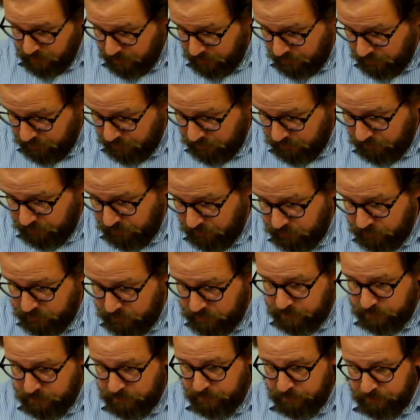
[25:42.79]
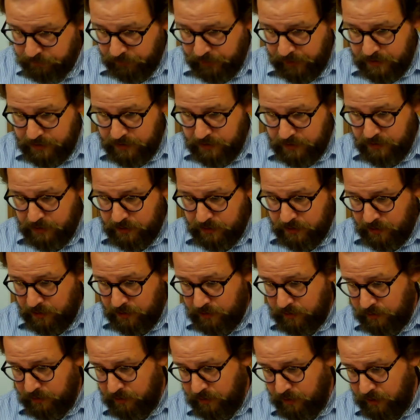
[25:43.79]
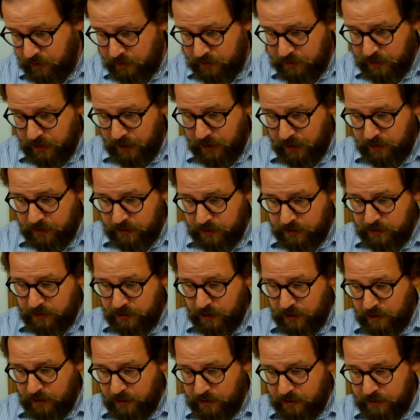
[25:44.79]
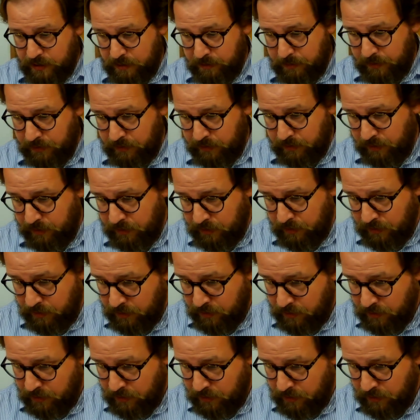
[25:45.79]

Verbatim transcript: in those places in, in Titus and in Timothy.